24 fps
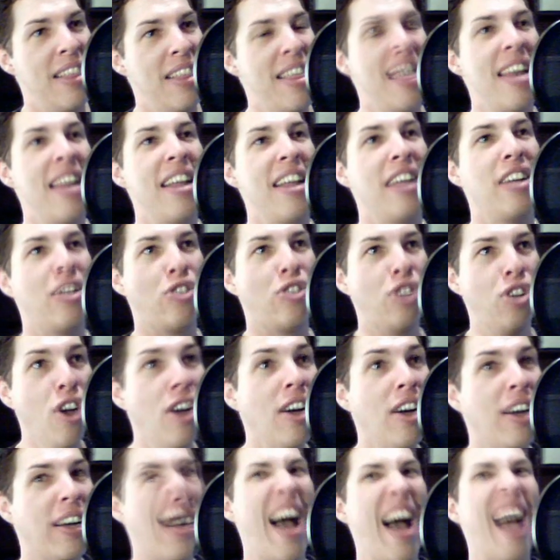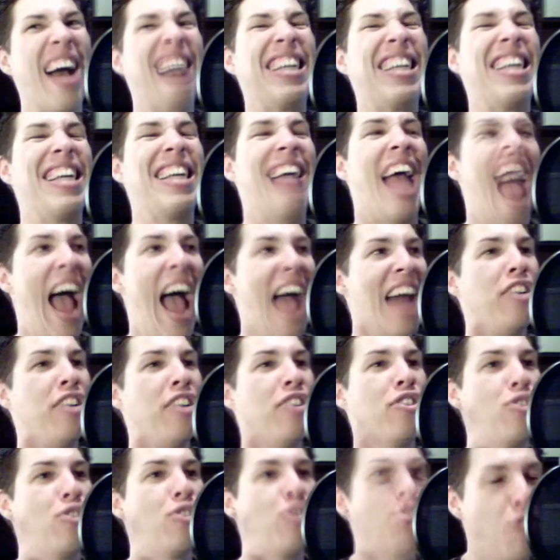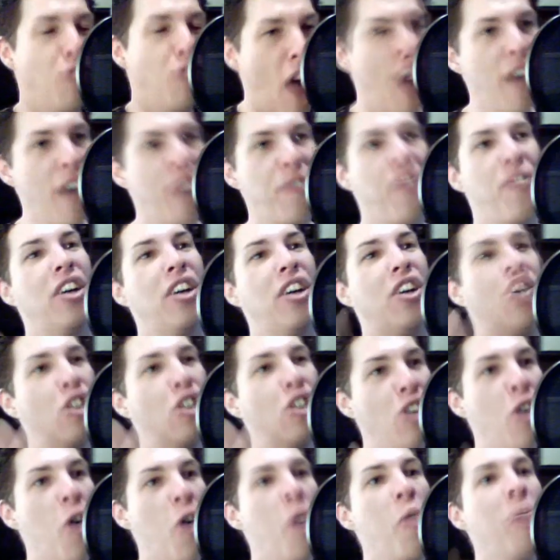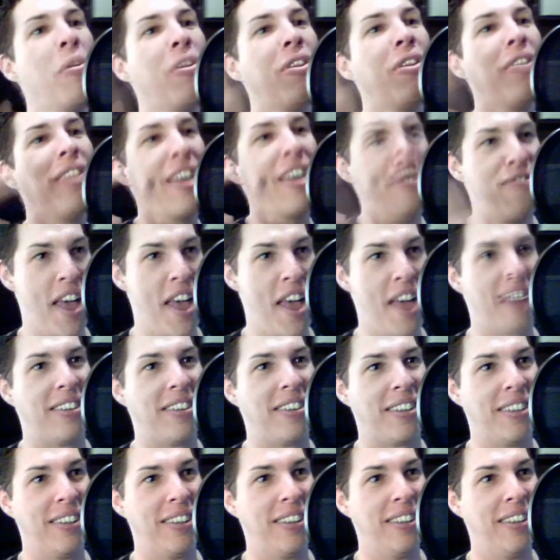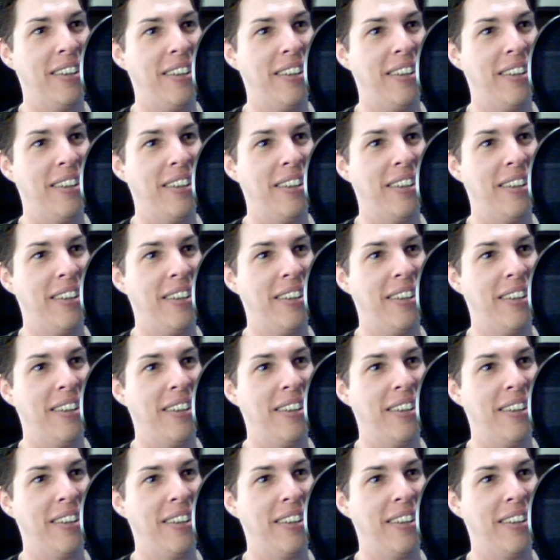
that it took a catastrophic global event,